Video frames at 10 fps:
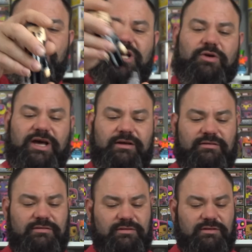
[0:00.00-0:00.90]
Soda.
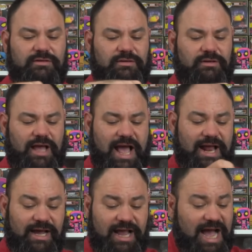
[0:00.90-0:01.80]

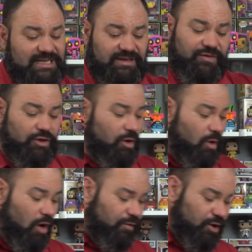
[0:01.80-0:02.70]
And guys, if you
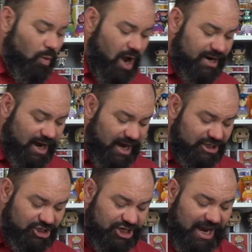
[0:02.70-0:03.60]
go over to
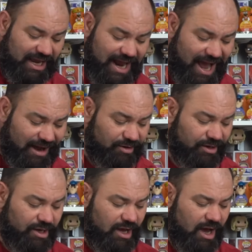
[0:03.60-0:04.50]
Whatnot and check it
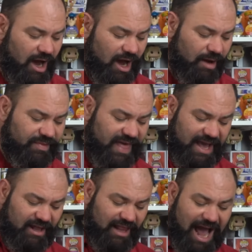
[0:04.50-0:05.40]
out,
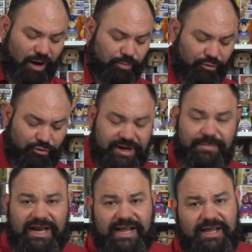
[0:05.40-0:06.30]
they allow
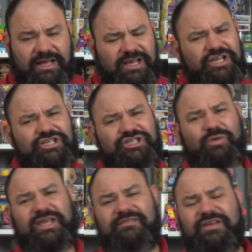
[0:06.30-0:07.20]
pre-bidding.
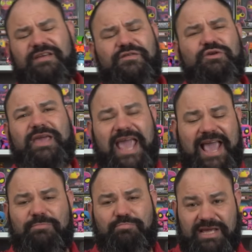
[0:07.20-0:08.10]
So even if you
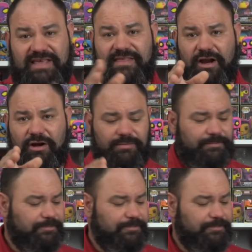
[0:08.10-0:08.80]
can't be there,